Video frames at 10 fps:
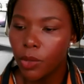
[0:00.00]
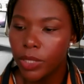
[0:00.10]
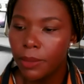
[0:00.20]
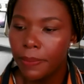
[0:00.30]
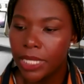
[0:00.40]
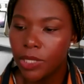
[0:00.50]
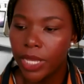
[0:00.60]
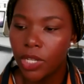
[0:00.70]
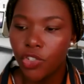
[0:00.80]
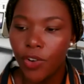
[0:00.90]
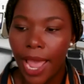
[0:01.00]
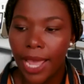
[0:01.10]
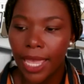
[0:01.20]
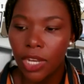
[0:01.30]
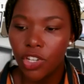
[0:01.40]
What's the best way to
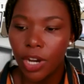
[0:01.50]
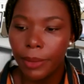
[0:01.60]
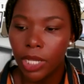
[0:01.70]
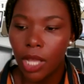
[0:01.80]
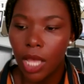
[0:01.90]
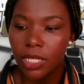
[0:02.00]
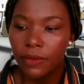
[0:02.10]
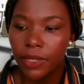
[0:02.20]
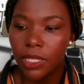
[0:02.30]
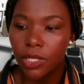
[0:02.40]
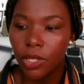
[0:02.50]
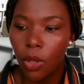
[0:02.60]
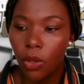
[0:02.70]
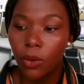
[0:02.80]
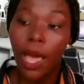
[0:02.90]
track and determine cost of goods sold,